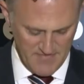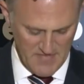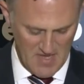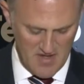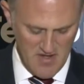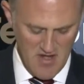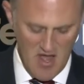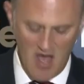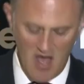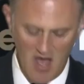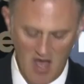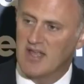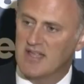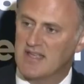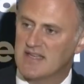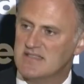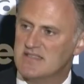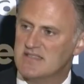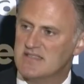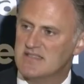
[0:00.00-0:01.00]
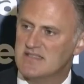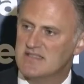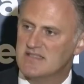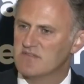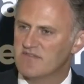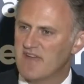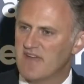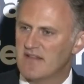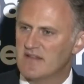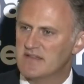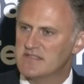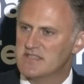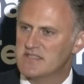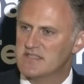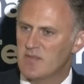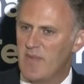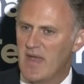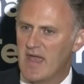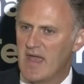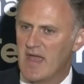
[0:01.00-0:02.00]
Another had conducted surveillance on
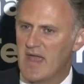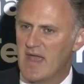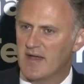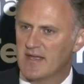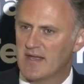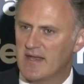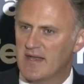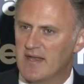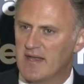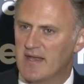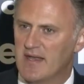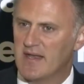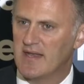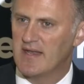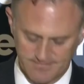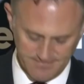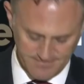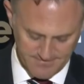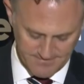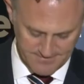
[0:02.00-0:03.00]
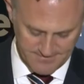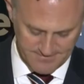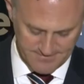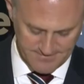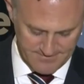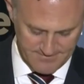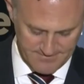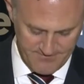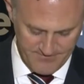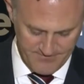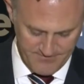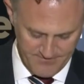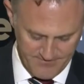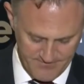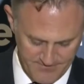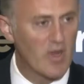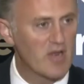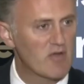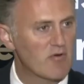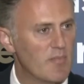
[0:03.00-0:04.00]
the Panama Canal. I
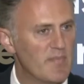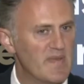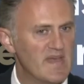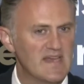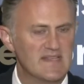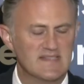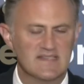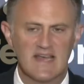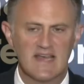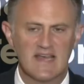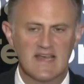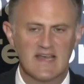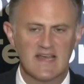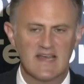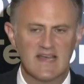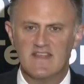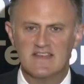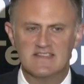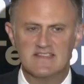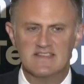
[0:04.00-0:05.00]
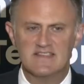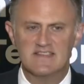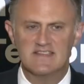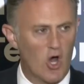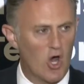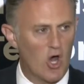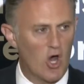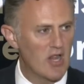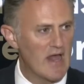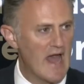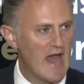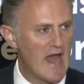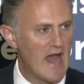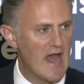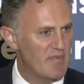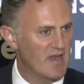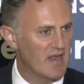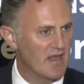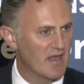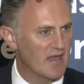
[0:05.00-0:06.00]
want to repeat, this is all
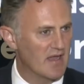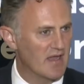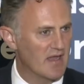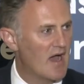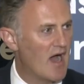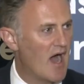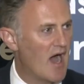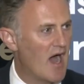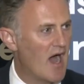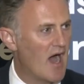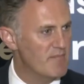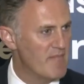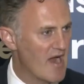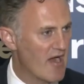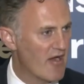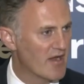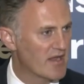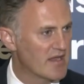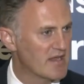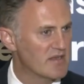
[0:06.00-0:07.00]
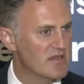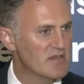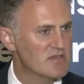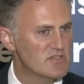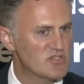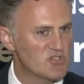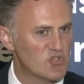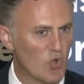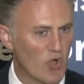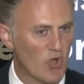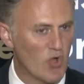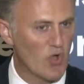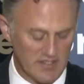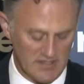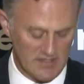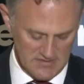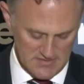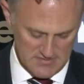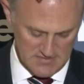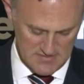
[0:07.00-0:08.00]
happening on American
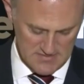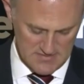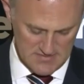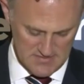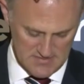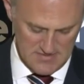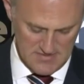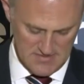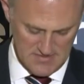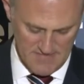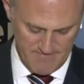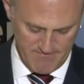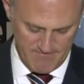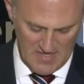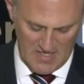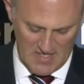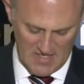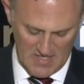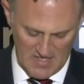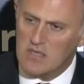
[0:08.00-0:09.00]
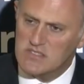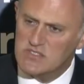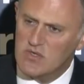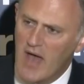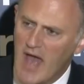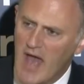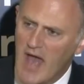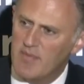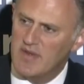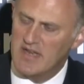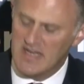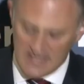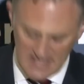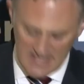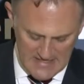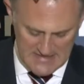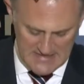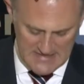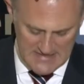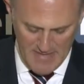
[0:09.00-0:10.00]
soil. It's also happening
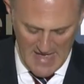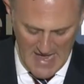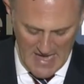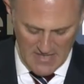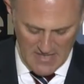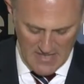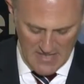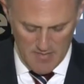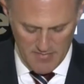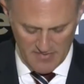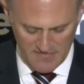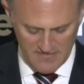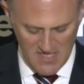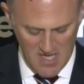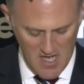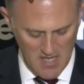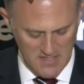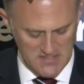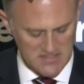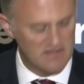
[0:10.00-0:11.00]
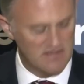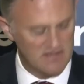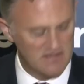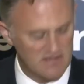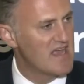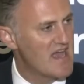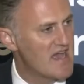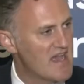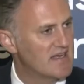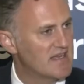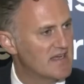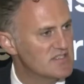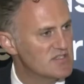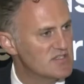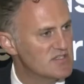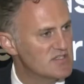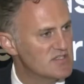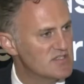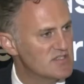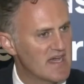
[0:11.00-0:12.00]
against the backdrop of talks in Vienna
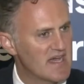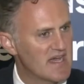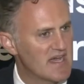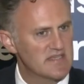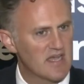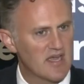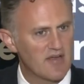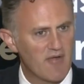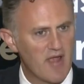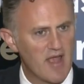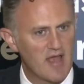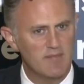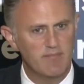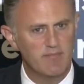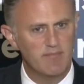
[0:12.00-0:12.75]
to entice Iran